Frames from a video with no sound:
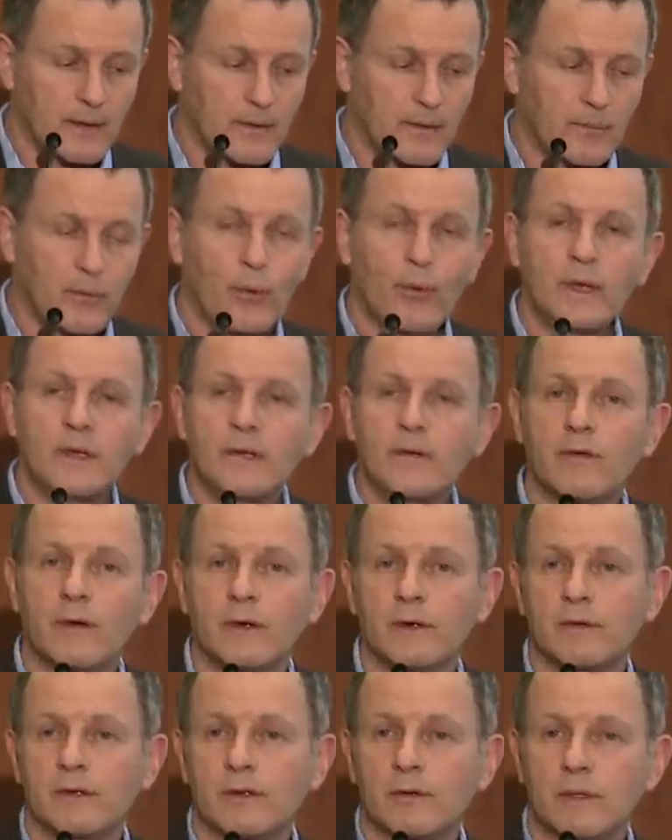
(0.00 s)
The point of
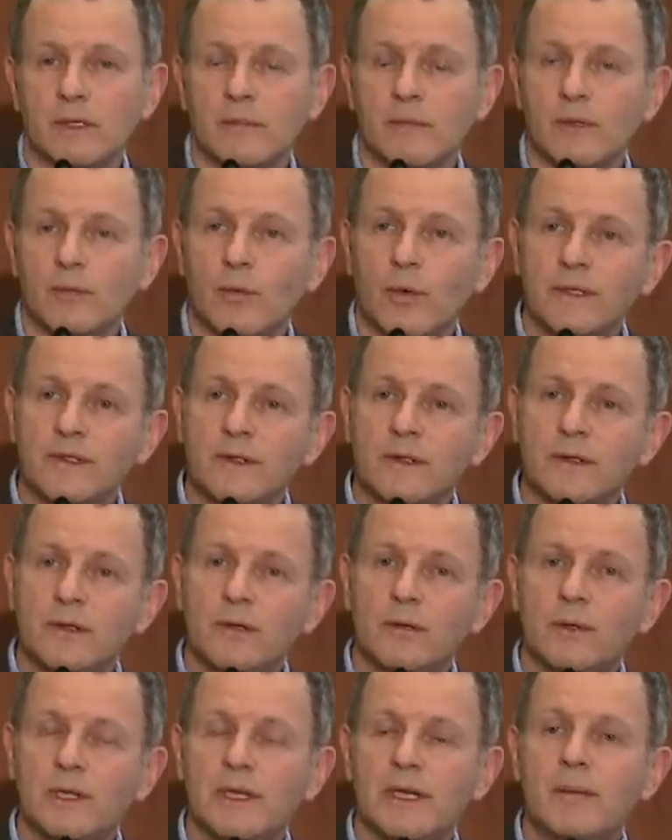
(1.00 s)
our treatment wasn't
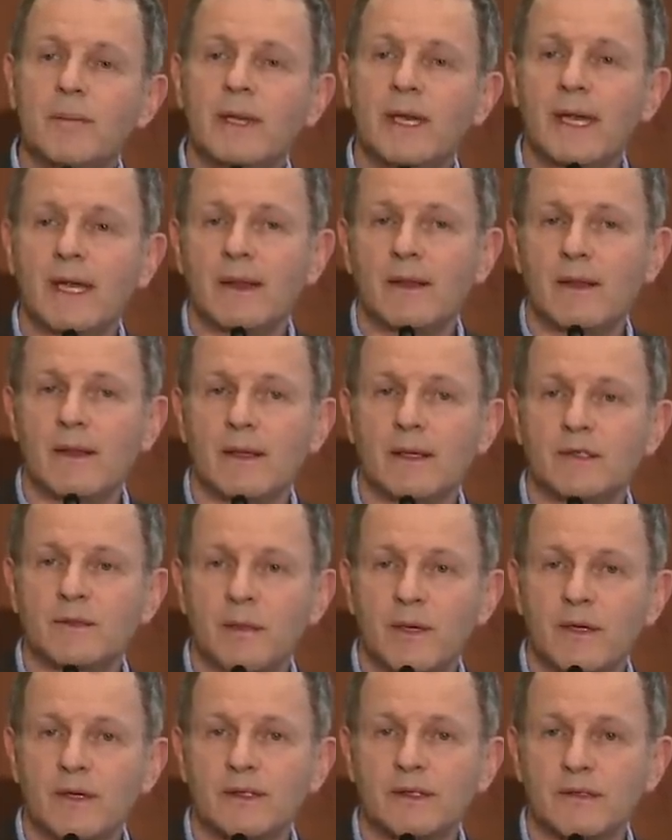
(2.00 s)
to eliminate the
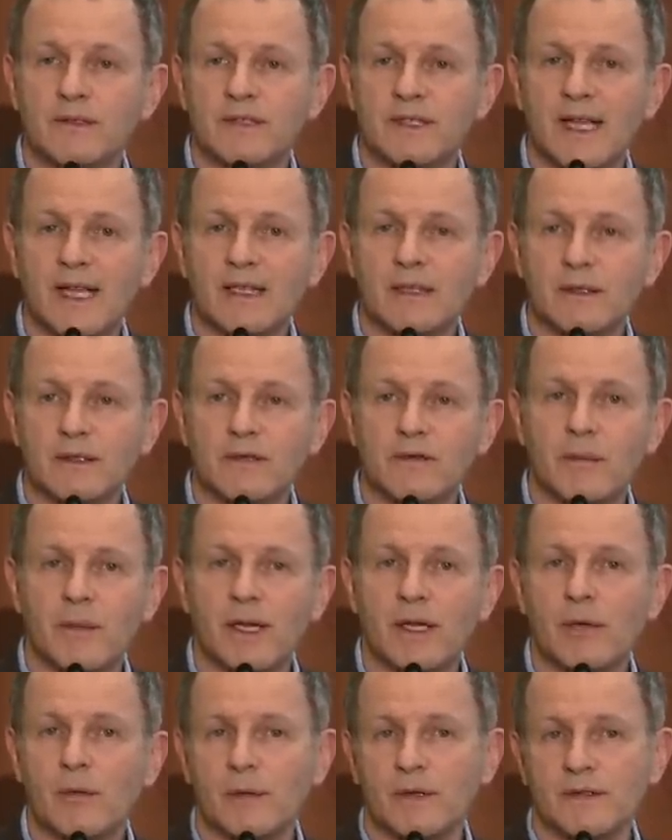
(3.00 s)
experience of sadness from
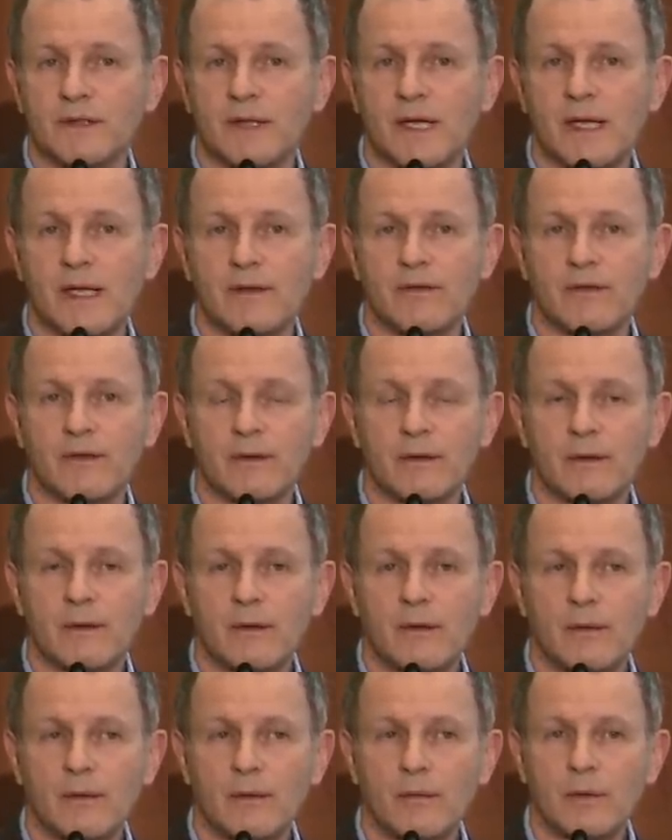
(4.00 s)
anyone's life.
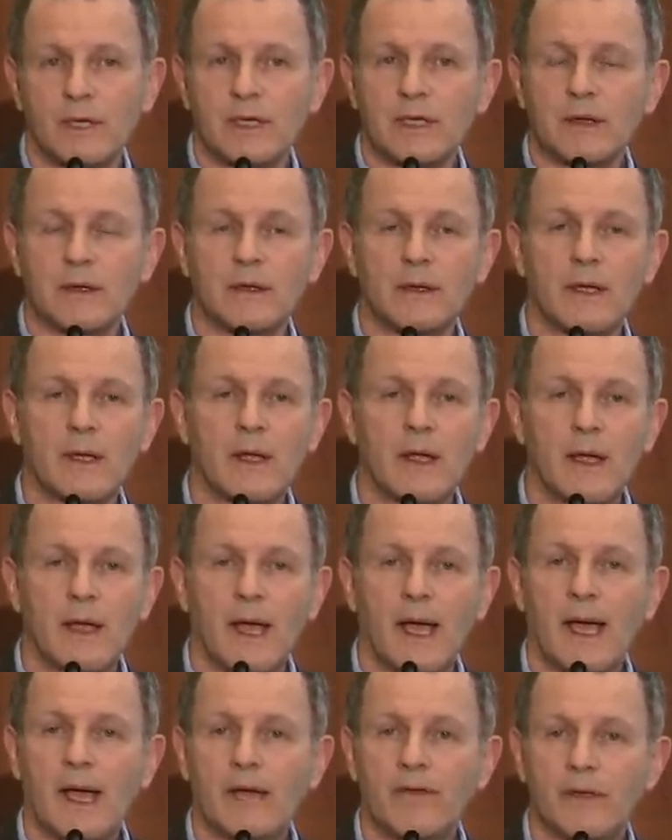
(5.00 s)
We didn't
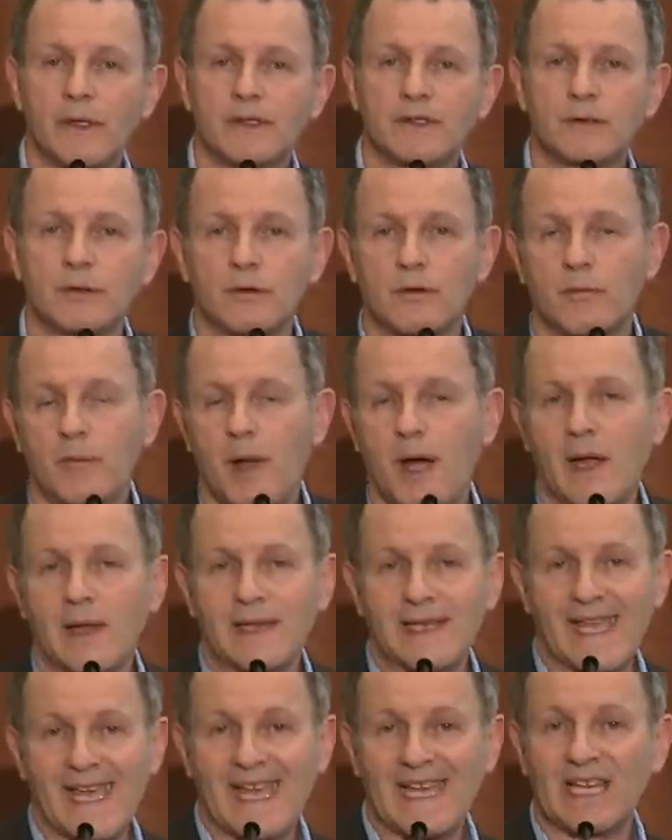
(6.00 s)
have a sort of
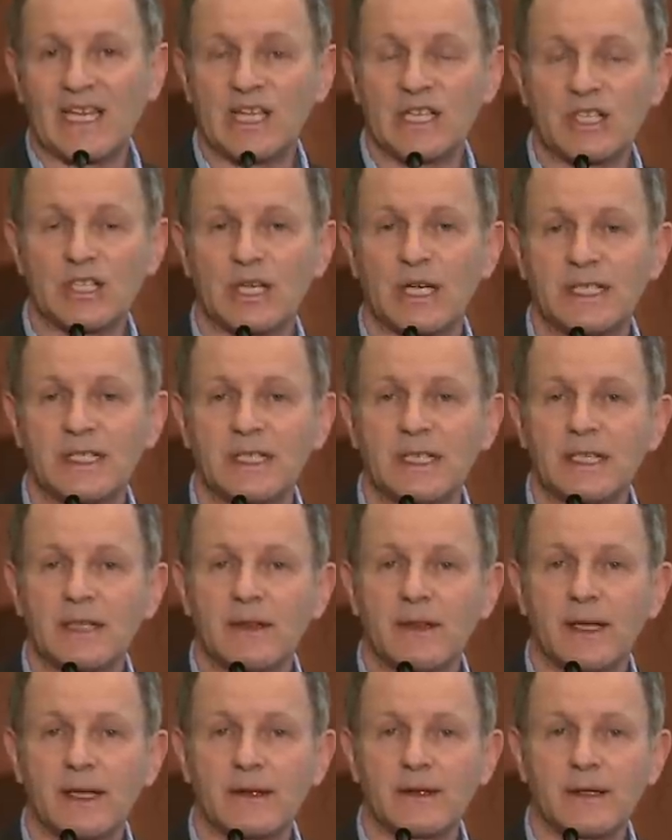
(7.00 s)
Pollyanna-ish
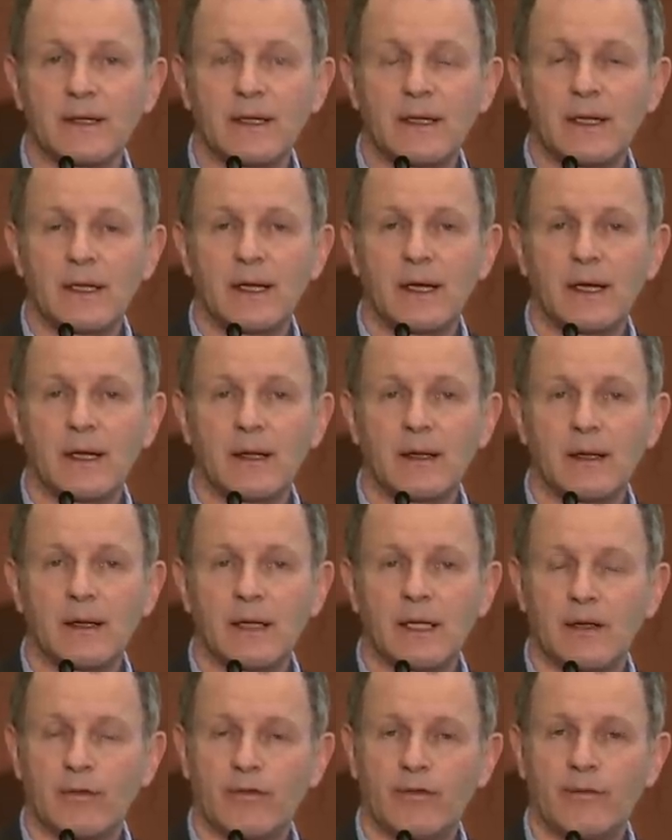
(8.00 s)
idea that
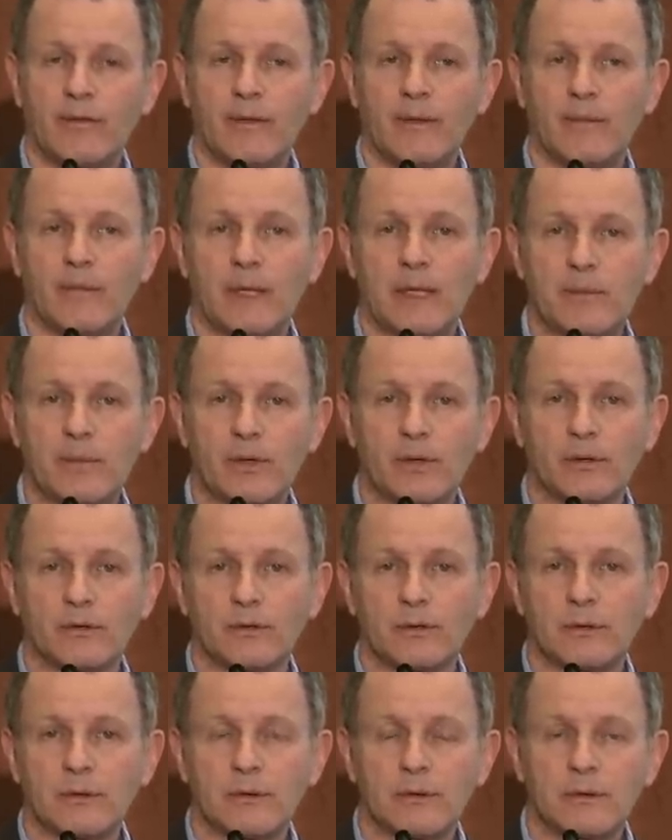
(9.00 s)
if people are
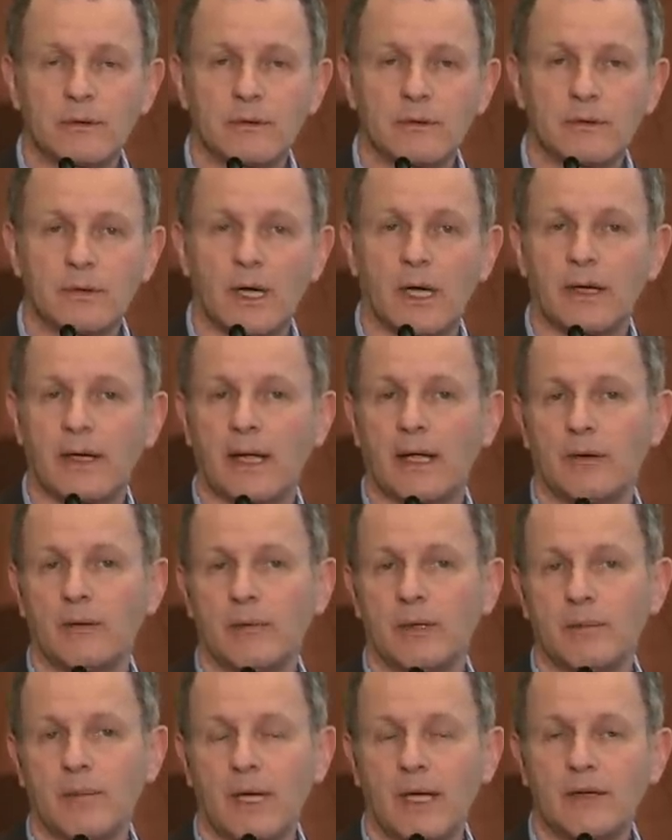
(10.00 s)
taught how to
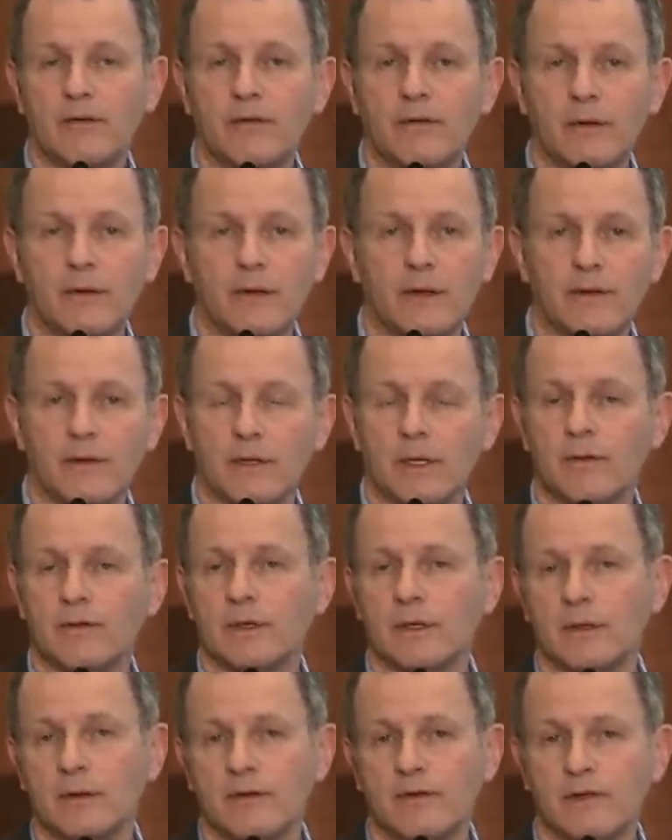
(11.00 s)
be mindful, that they're
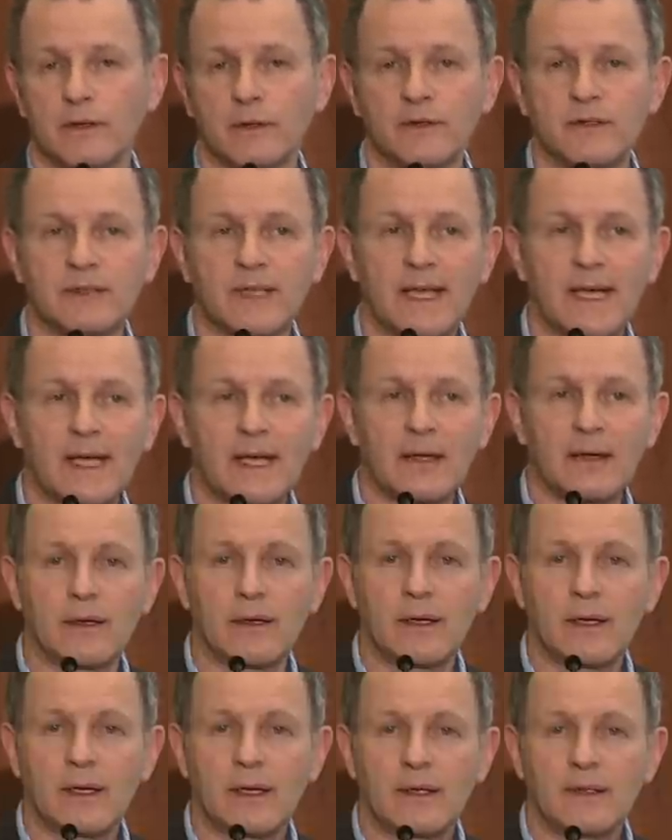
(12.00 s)
never going to feel sad.
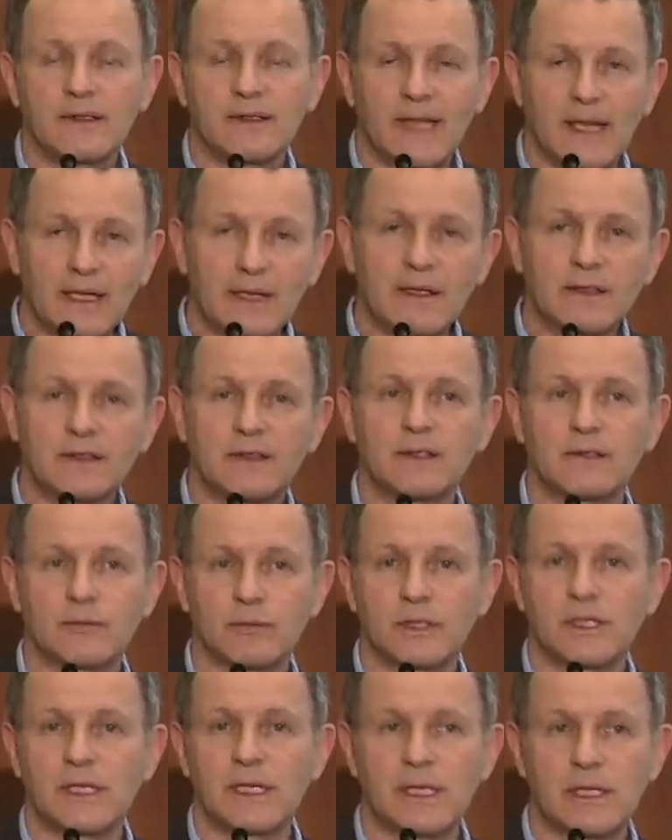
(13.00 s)
Sadness is
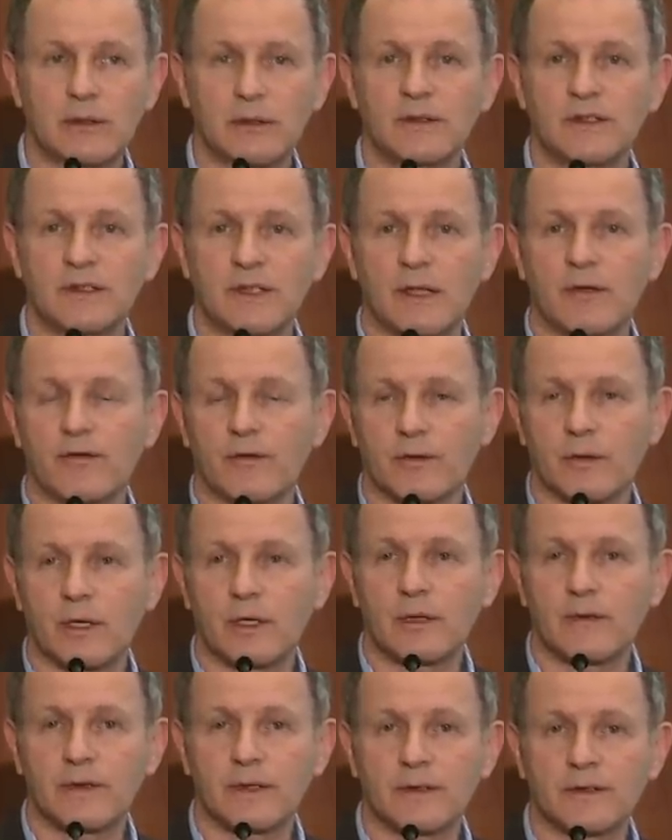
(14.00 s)
really here to stay for
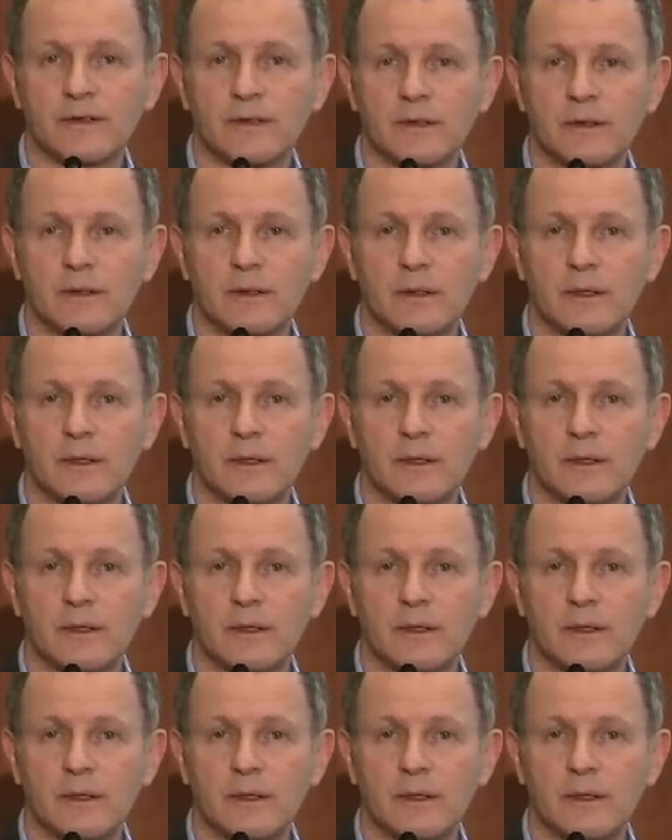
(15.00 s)
all of us.